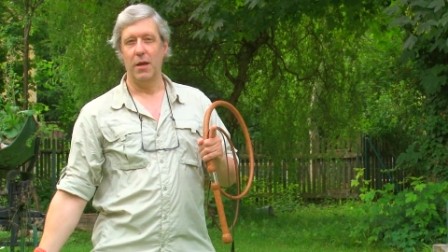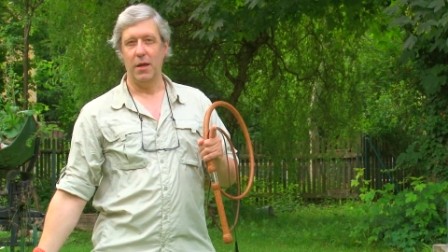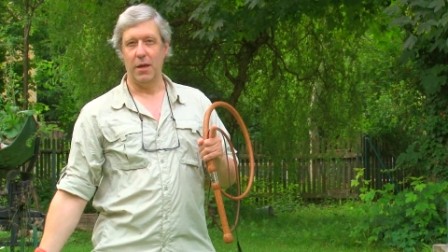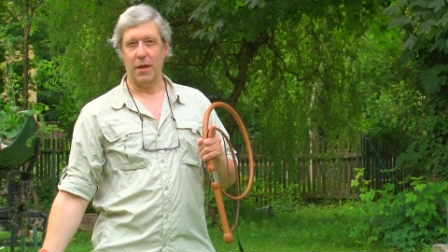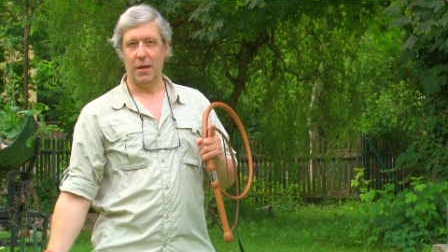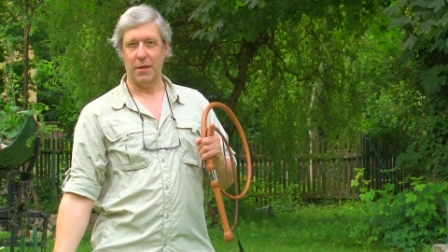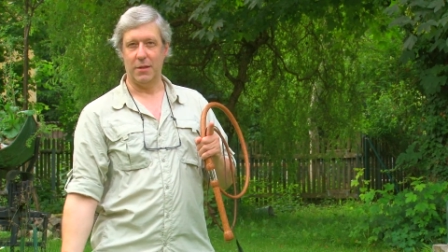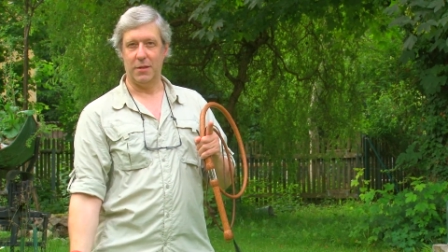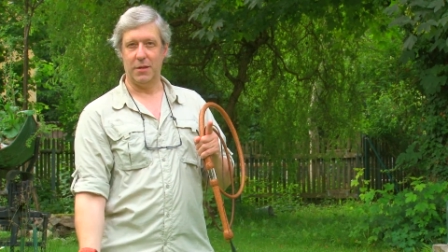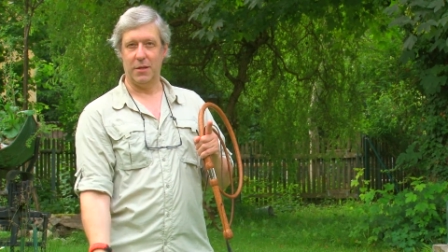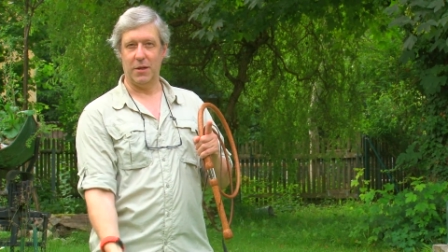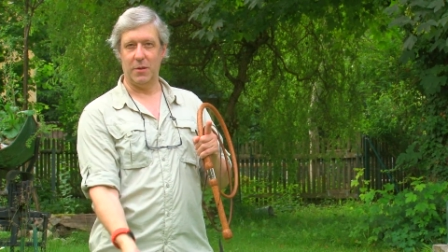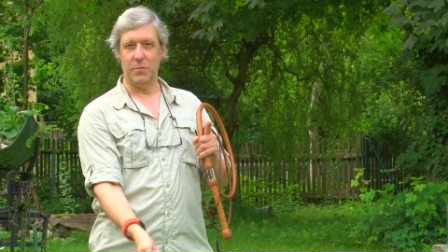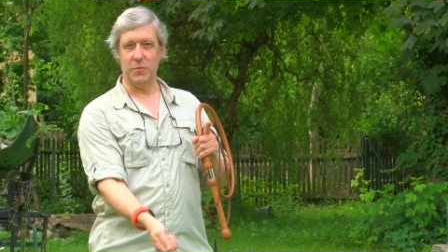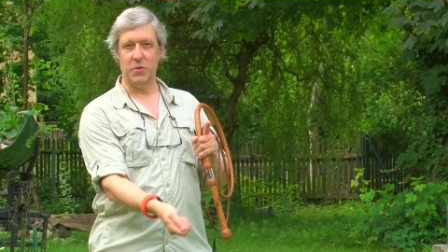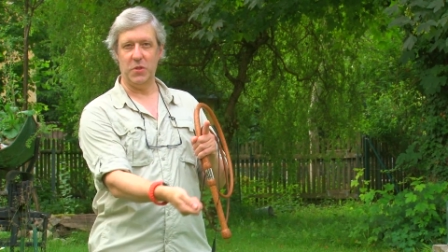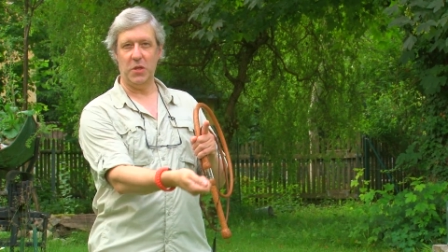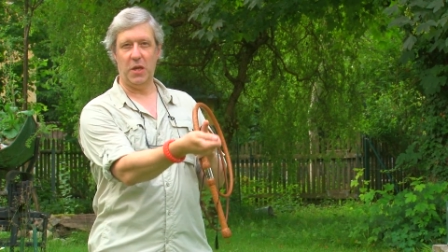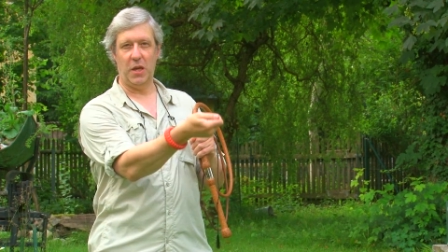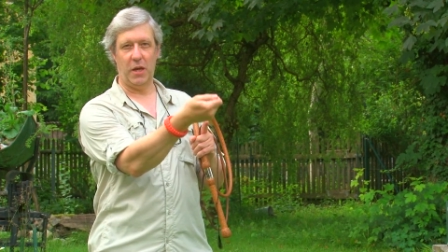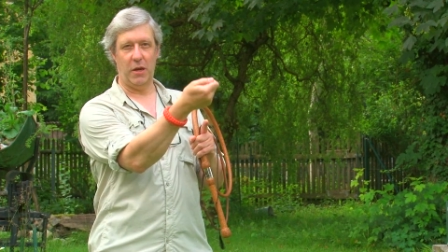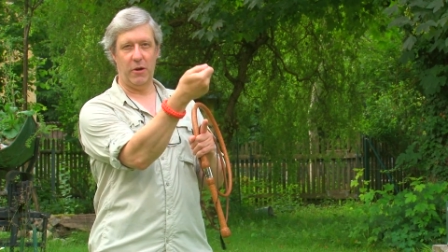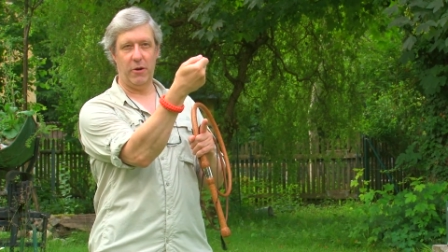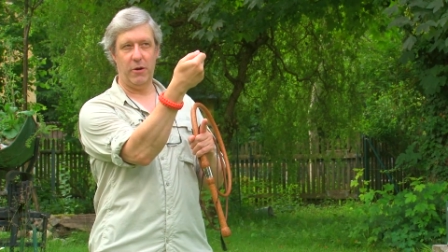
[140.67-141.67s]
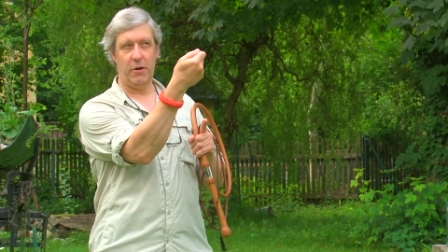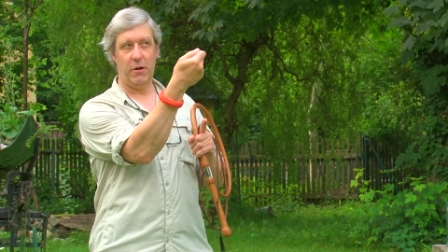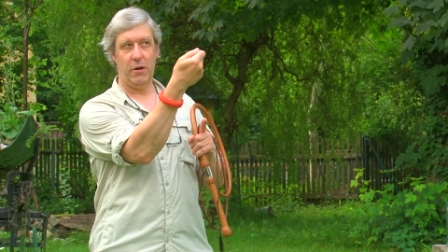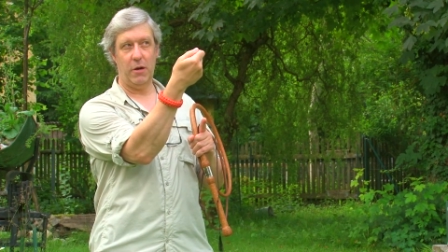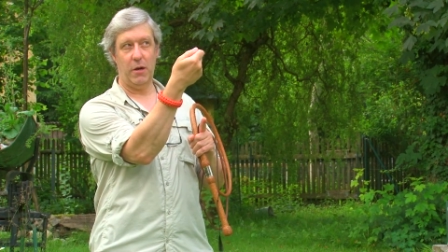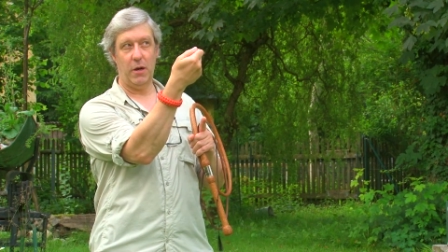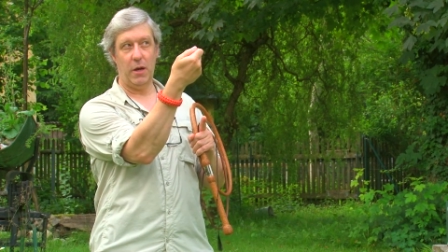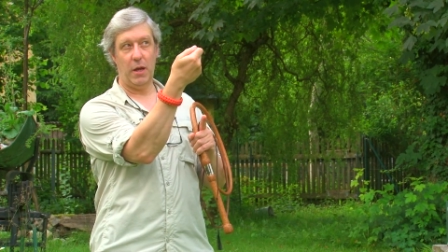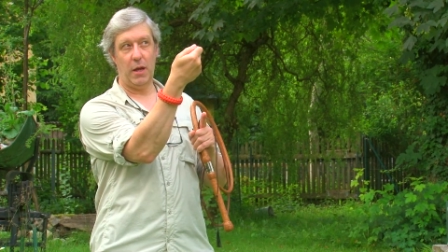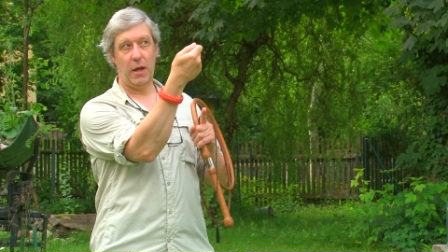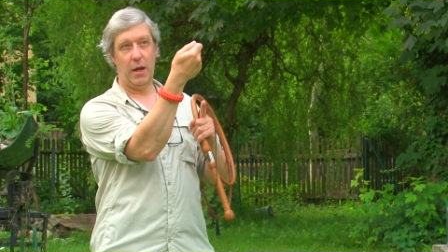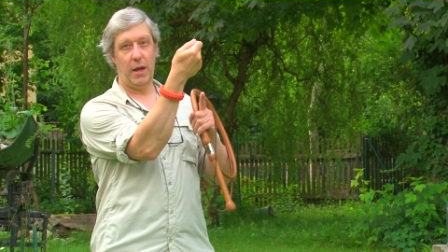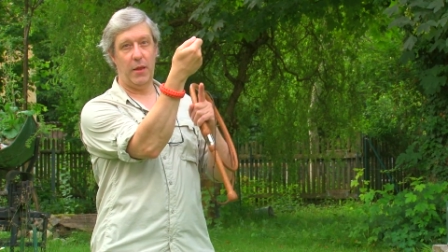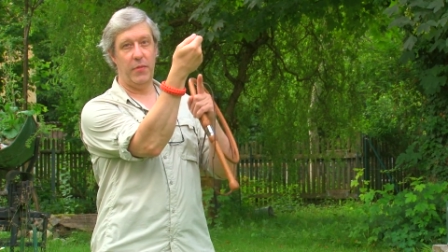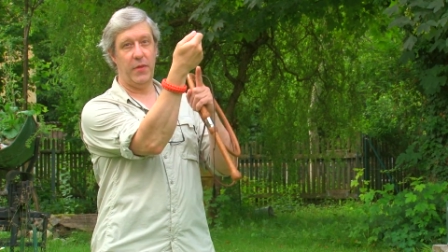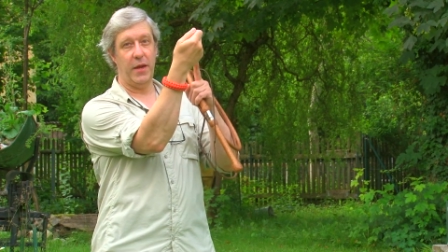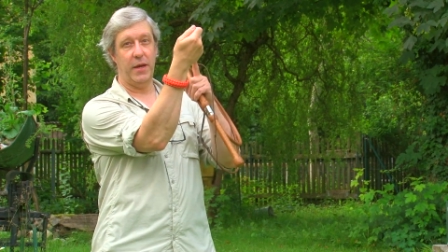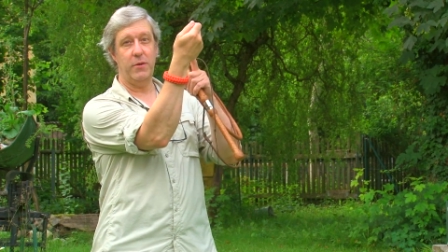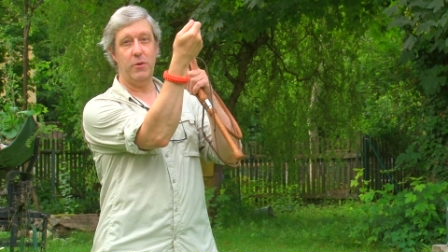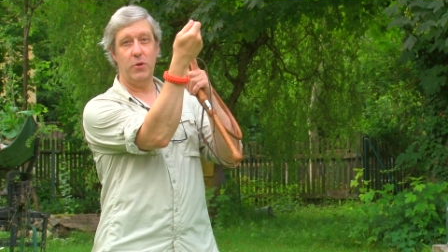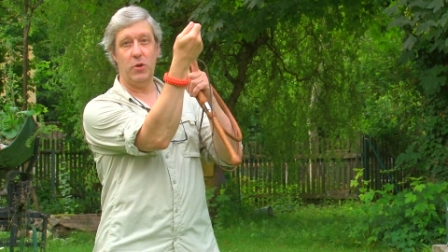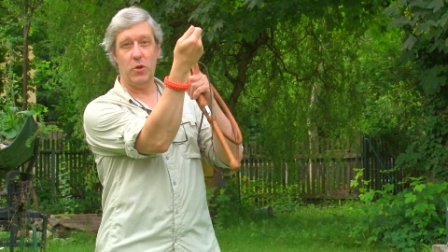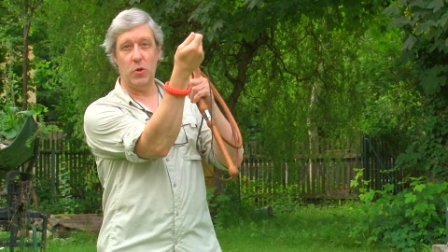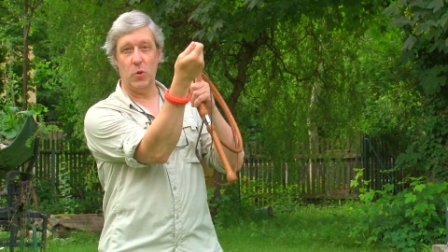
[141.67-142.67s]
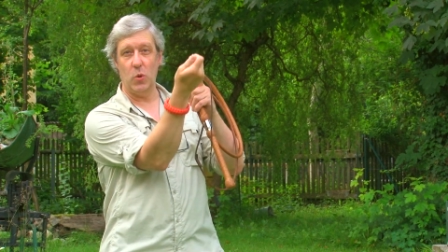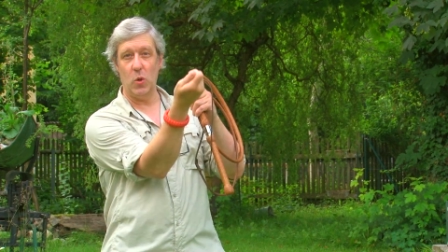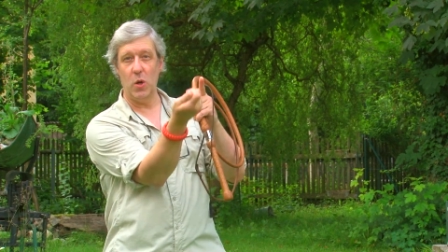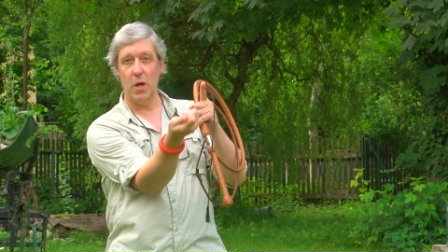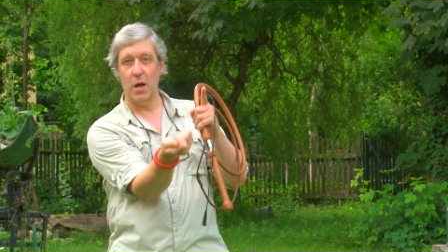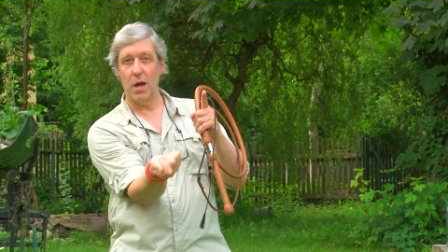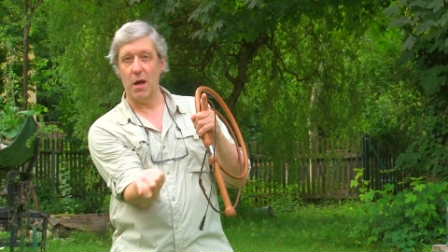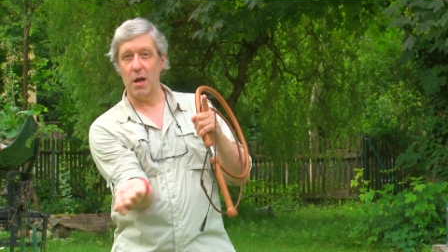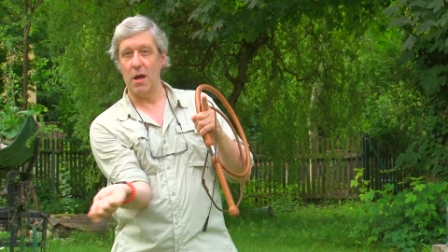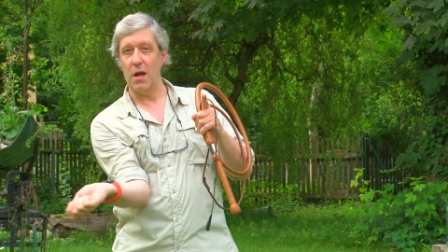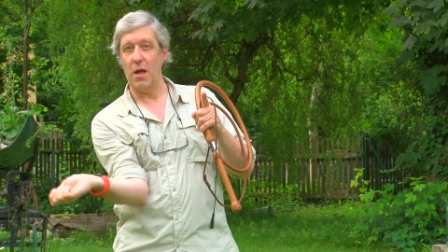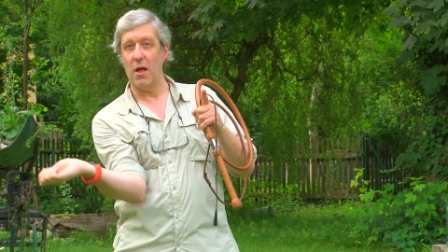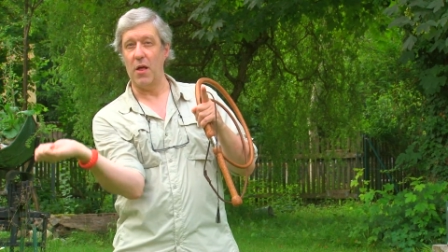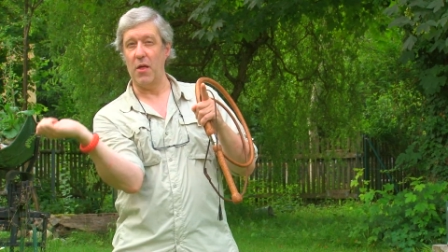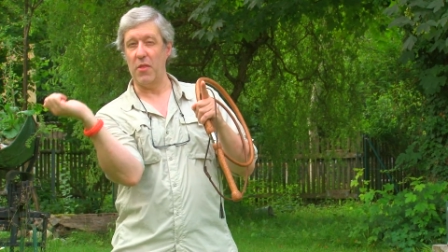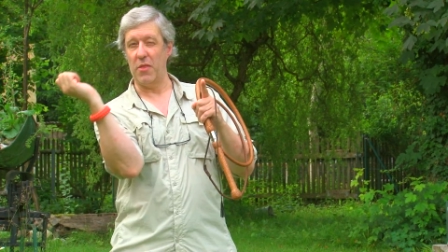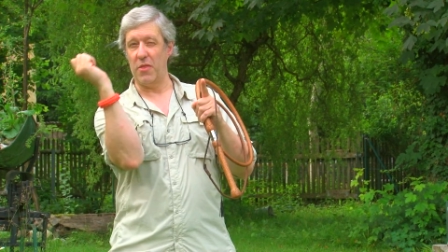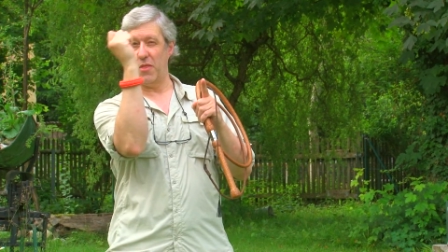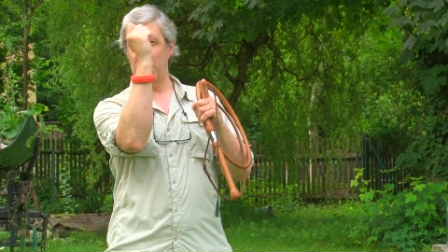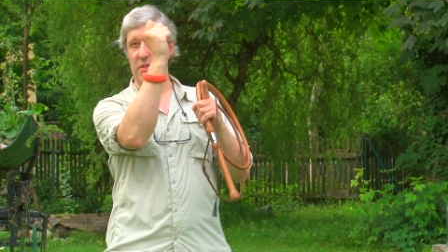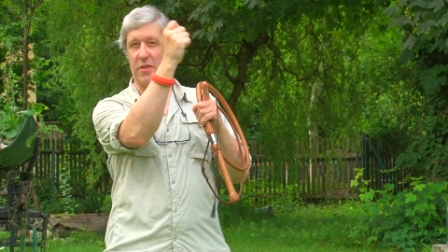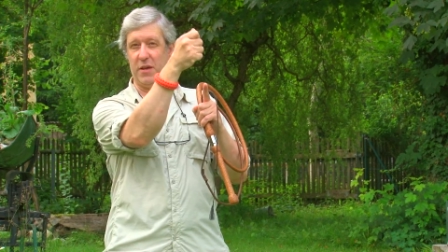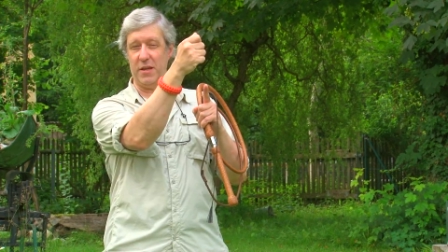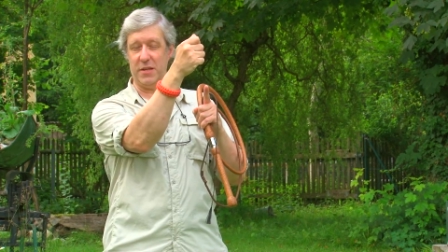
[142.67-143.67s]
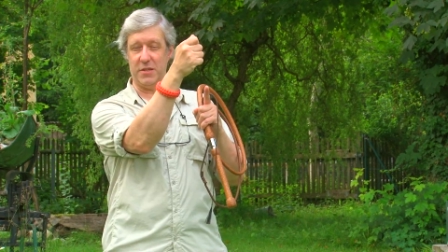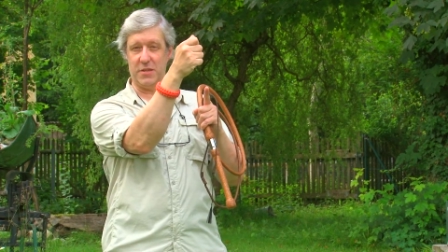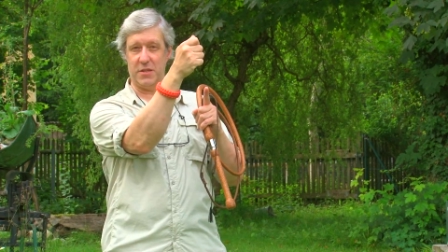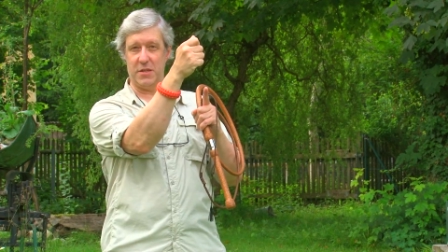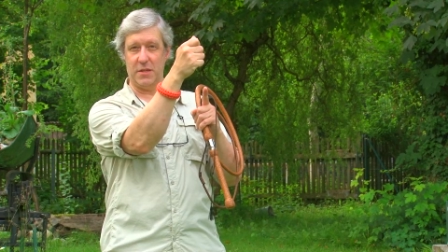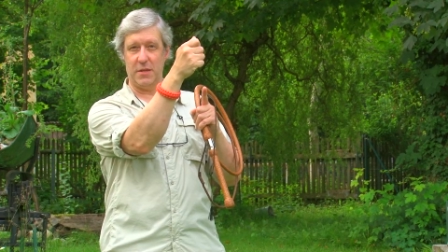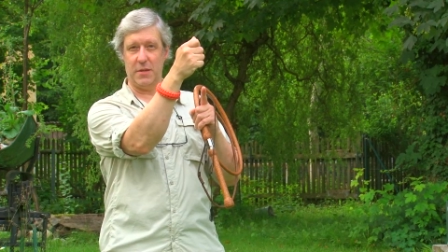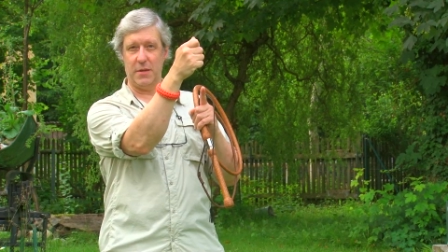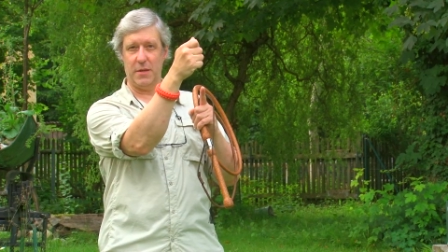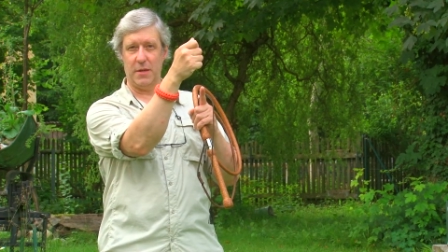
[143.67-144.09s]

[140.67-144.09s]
It comes here, and then you do this.